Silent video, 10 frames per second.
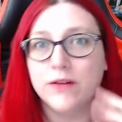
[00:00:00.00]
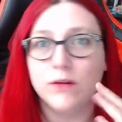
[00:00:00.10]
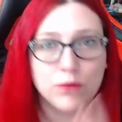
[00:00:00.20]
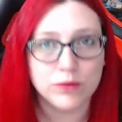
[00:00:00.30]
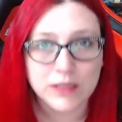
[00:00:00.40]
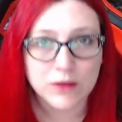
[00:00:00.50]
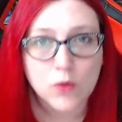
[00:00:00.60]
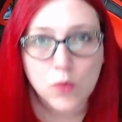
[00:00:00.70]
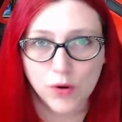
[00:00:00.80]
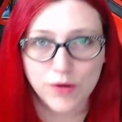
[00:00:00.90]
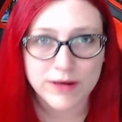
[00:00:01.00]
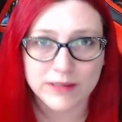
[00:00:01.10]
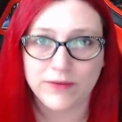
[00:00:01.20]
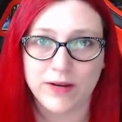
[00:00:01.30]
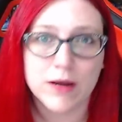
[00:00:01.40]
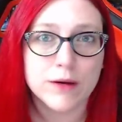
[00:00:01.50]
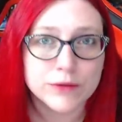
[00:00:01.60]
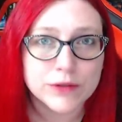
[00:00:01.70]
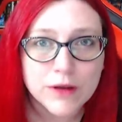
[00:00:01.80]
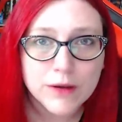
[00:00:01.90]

They'll go and see the quarterings videos,